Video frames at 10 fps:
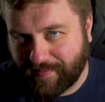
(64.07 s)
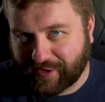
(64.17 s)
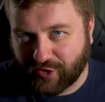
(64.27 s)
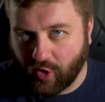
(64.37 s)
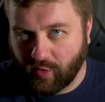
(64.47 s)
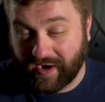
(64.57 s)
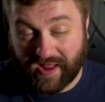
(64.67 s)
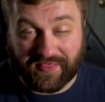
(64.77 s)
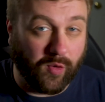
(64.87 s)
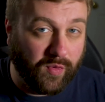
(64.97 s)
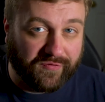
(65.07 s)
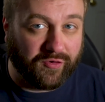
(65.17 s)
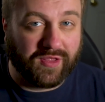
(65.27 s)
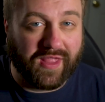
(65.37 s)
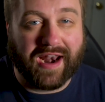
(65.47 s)
alone, and I think it will
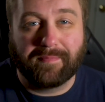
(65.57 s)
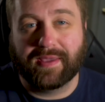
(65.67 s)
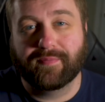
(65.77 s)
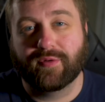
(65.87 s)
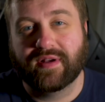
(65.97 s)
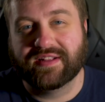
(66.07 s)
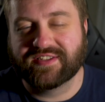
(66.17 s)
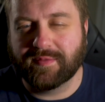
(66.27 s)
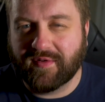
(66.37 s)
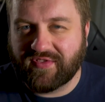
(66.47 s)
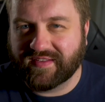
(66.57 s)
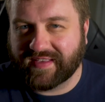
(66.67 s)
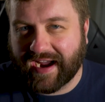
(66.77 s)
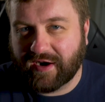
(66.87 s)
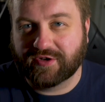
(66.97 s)
for a lot of people, and some of these
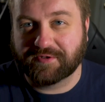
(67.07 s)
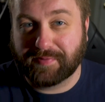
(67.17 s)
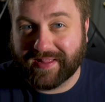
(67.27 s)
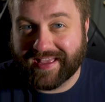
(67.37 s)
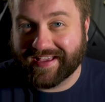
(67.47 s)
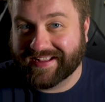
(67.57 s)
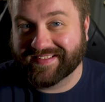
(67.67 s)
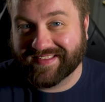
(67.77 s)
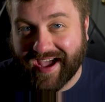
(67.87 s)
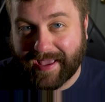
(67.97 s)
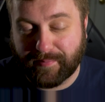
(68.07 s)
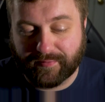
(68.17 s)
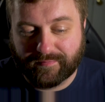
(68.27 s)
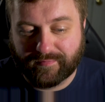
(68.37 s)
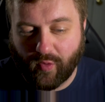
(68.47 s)
characters play against type,
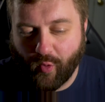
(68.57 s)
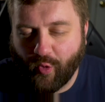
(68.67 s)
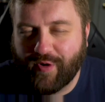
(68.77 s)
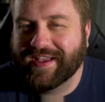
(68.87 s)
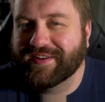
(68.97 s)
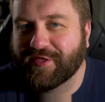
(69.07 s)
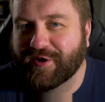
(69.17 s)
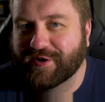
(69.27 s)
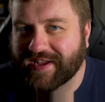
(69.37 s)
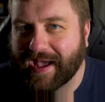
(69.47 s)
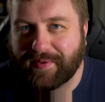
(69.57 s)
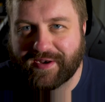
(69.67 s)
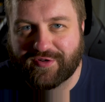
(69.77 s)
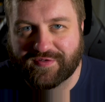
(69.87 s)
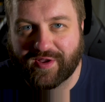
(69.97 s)
or into their type in
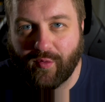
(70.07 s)
interesting